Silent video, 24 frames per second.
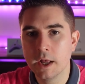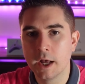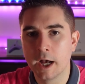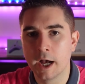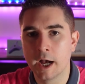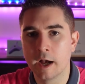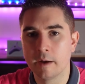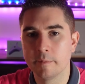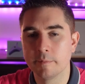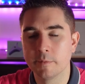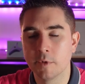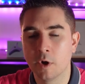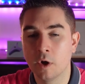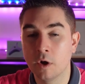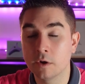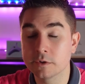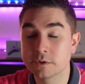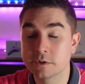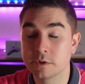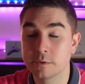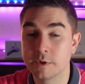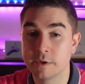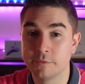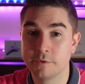Um,
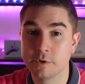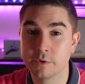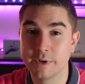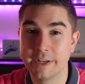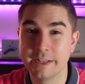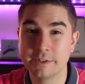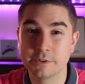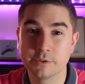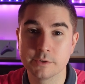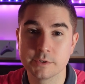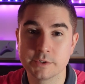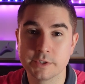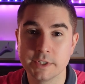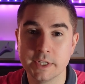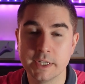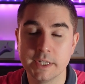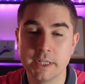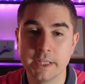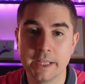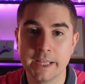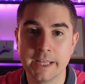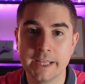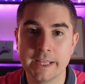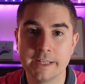also, if you're
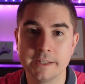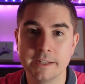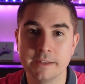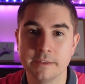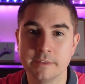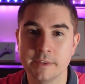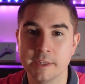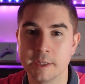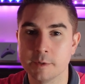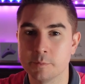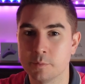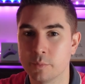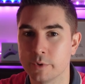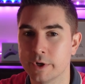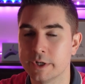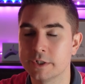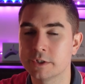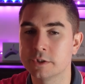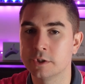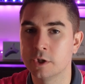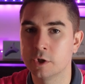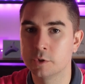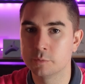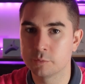interested in the
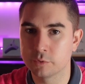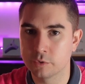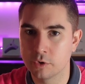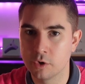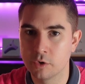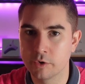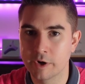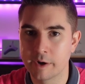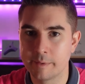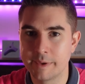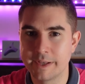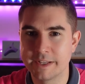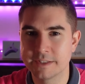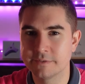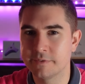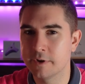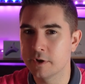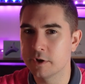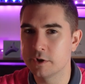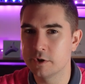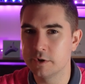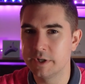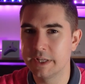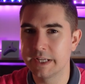bridge loan program, it is
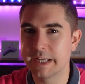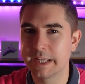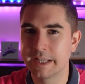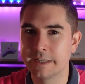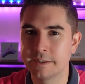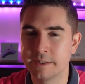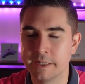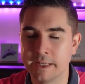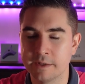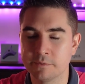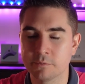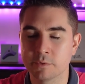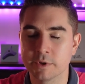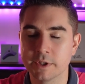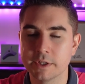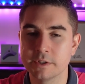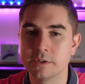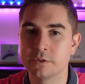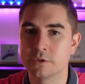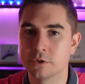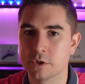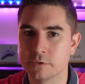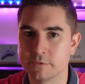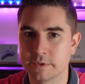very unique. It, it really
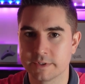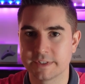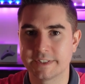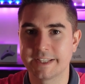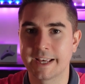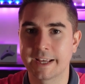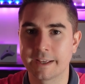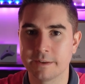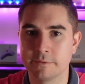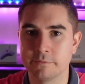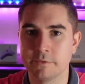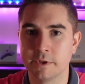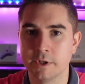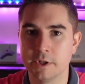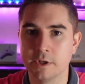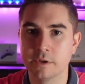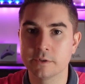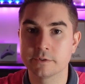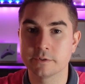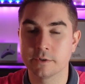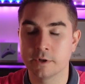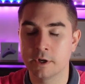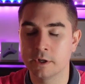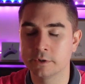deserves a second
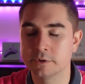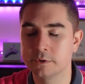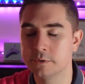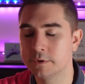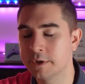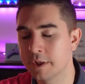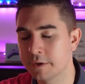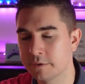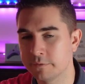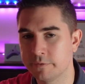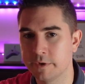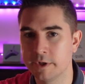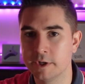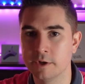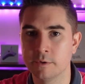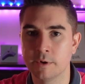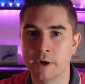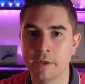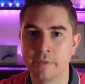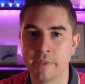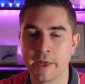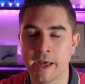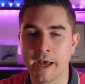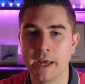video. So I'll do another video
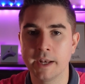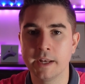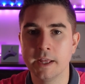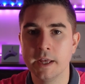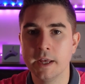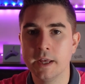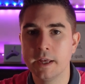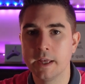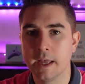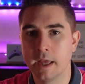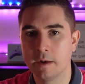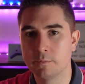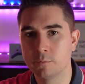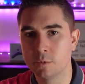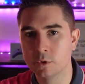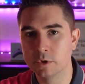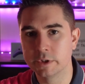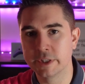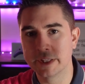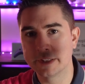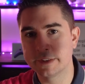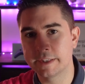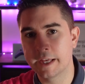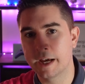on that, and we'll
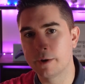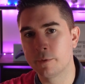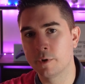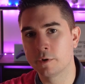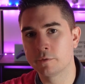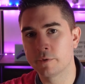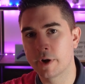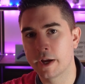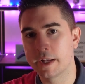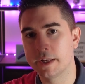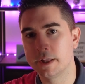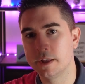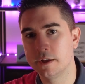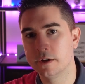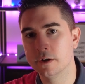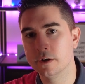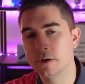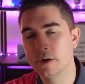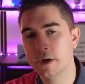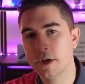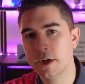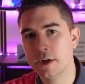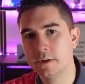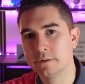link that one right
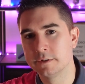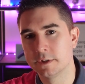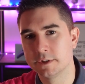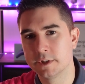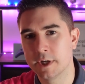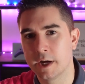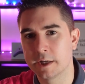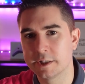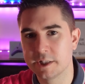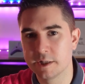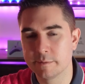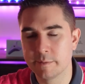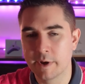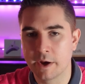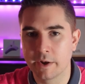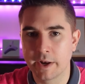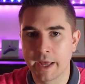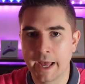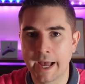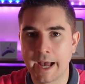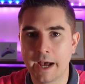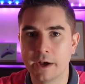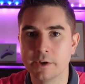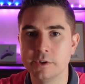here to talk to you about
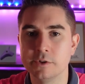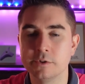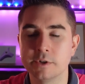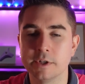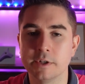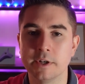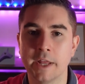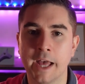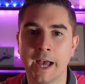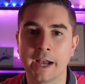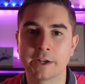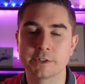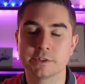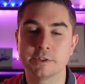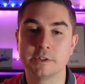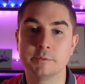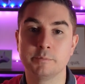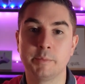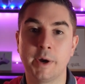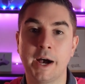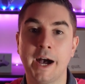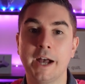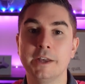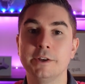how you can actually
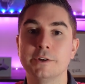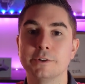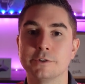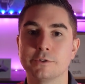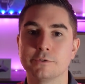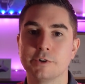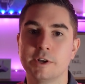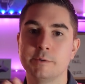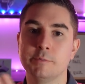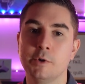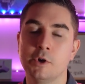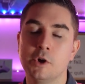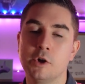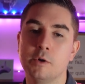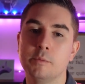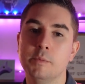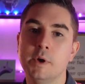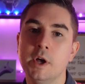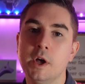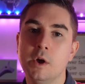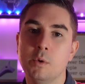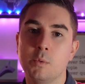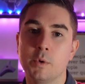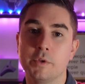buy your dream
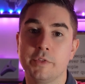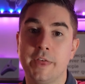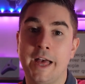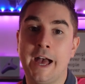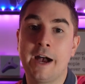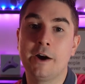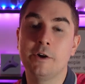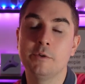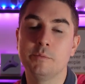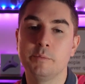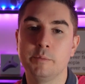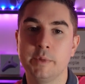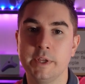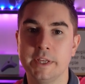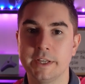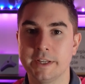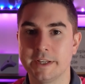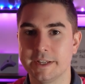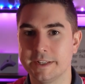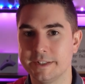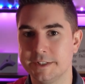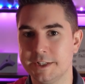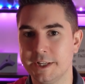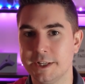home without being
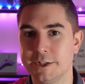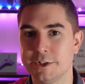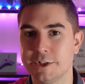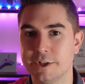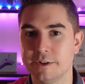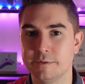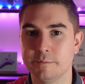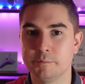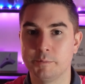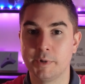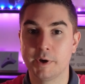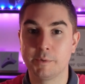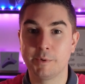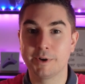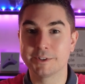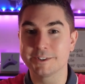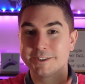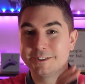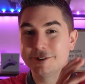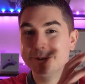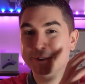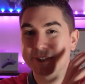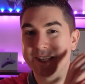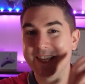contingent, but while
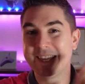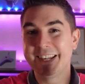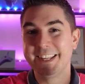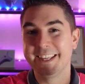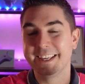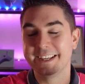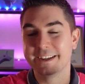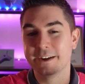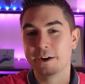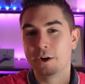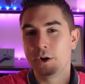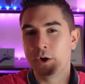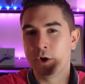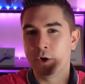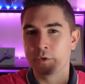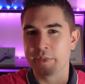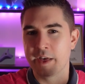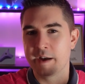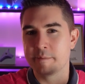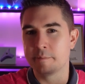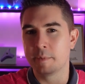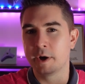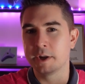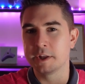still getting all
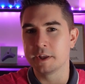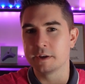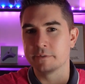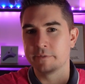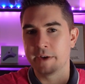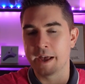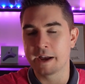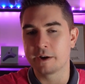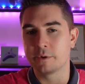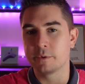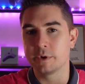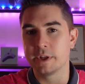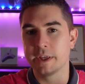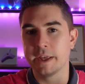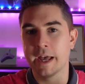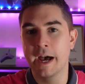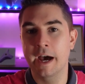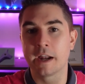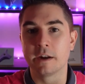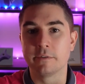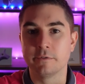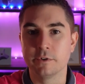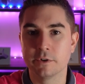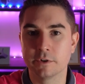that money of equity
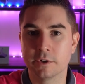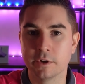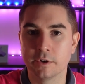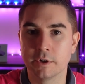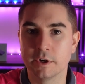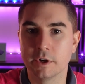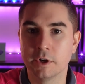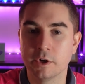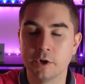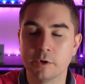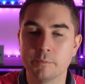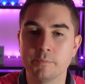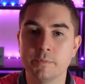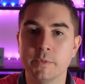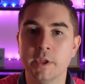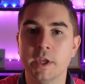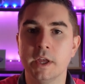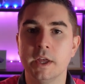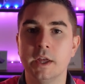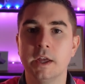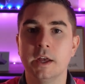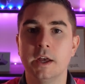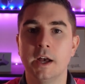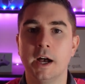out of your current home.
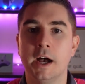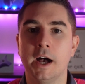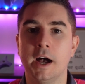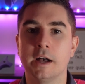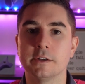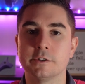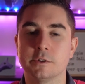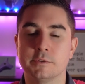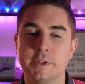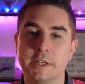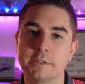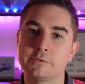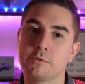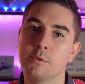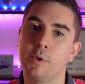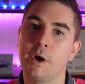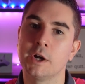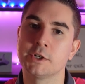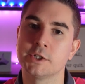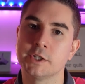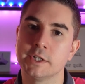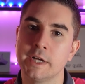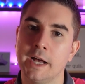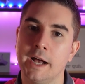Uh, so thanks for
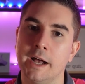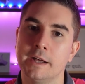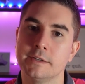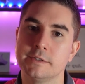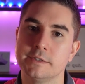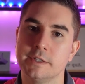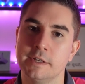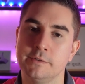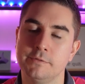watching, guys.